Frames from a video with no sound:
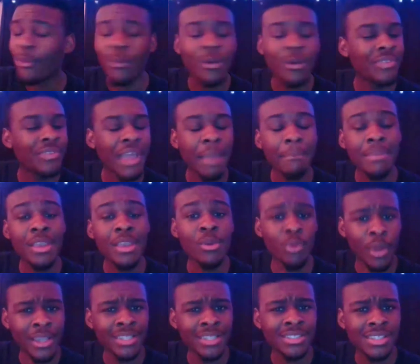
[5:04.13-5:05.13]
Would that be
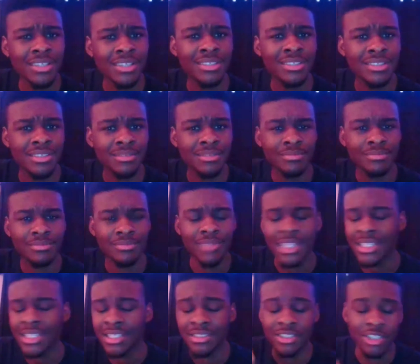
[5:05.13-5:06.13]
racist?
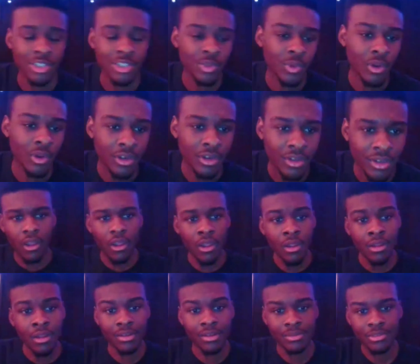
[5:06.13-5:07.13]
Let's continue on.
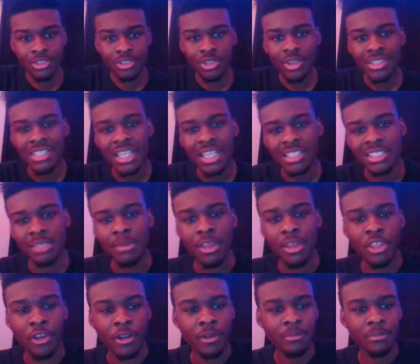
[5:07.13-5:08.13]
So he says some
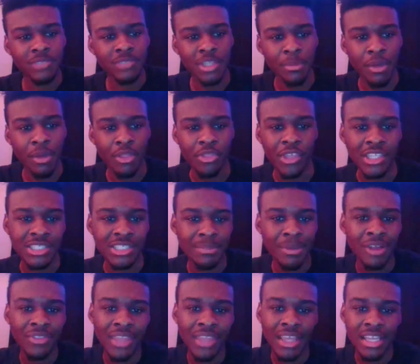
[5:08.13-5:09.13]
other things
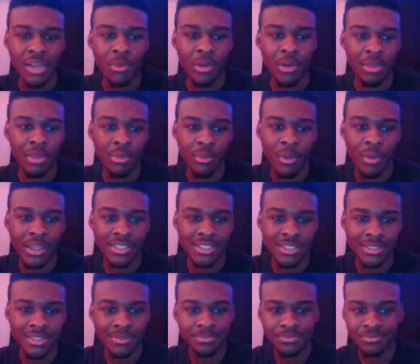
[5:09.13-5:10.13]
about that that weren't even
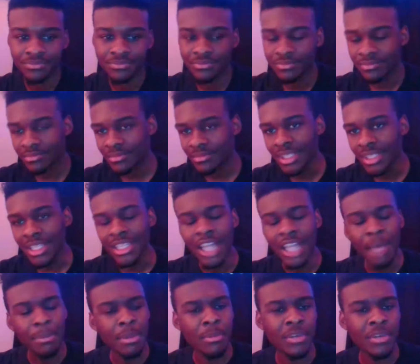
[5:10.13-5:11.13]
racist. A
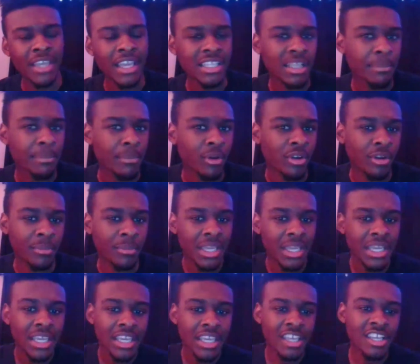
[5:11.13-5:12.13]
lot of people ganged up on him.
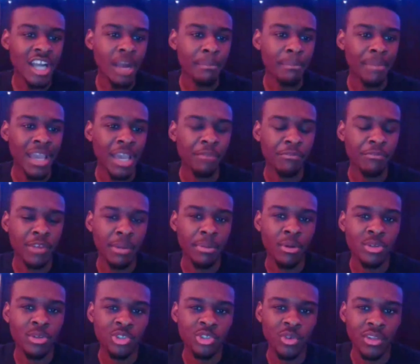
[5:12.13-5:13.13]
He got banned from the
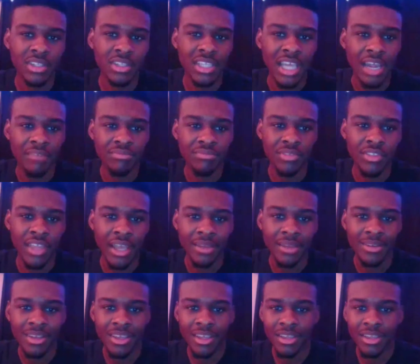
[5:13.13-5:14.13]
post shortly after
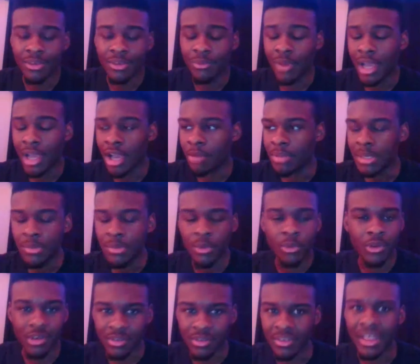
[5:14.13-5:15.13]
that. Wow, people
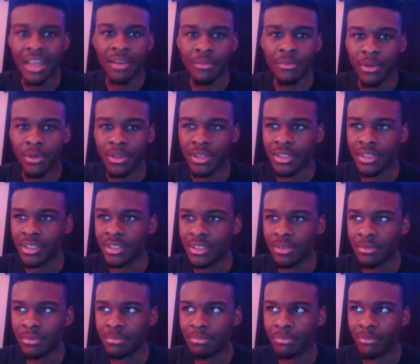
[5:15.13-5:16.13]
were
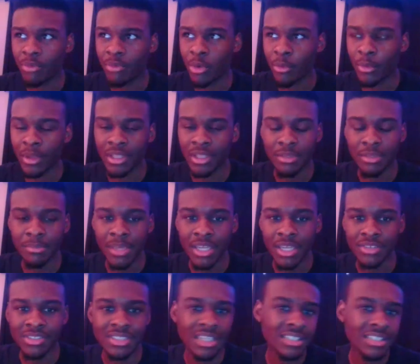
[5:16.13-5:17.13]
really
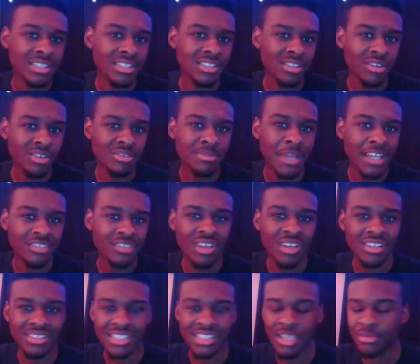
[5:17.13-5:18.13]
made of sticks and stones back in
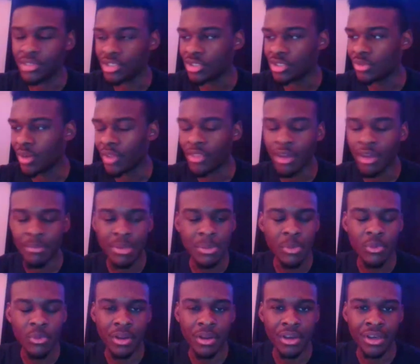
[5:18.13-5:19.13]
2007 too. I thought
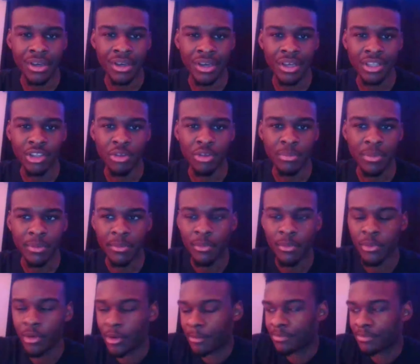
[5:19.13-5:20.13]
people were a little bit
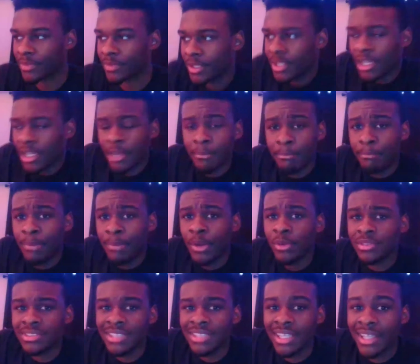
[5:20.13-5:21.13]
more
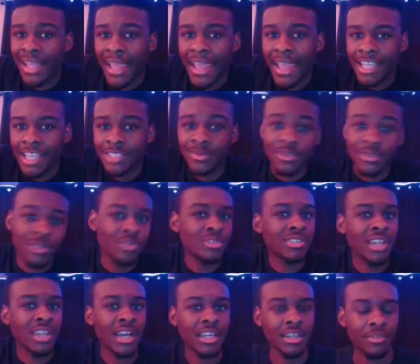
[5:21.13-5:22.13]
built to last with
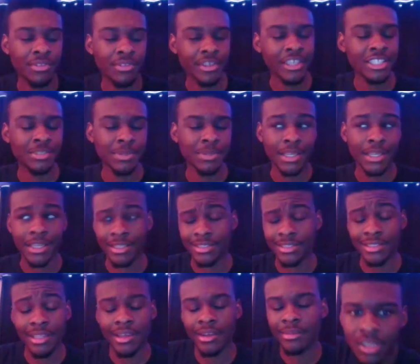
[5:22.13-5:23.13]
those kind of things, but I
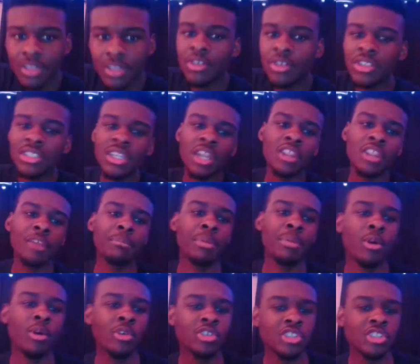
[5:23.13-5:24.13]
guess not. There's another
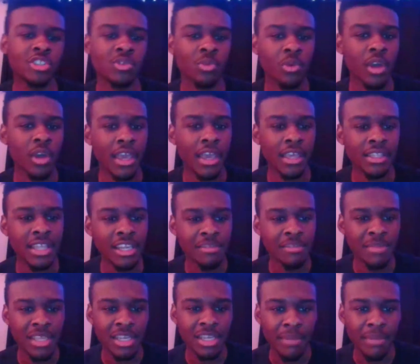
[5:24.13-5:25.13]
post that
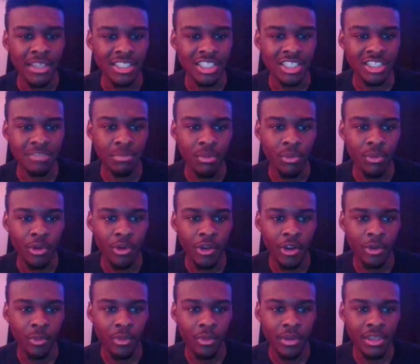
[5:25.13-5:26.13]
he made, a message
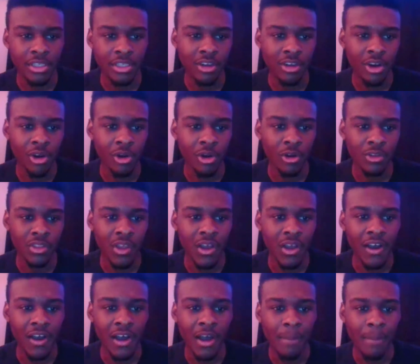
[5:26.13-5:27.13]
board, where he called
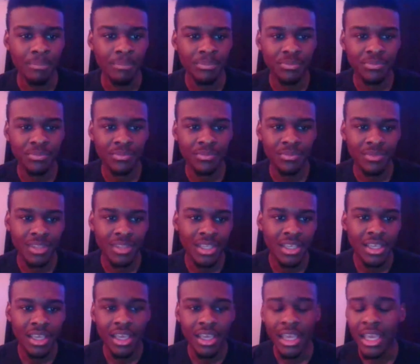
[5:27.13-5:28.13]

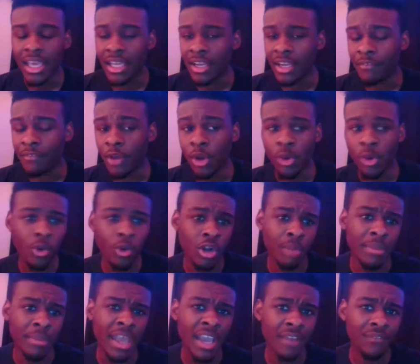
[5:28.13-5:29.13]
NFL
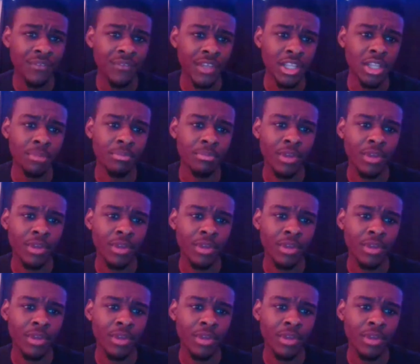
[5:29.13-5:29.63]
quarterback Philip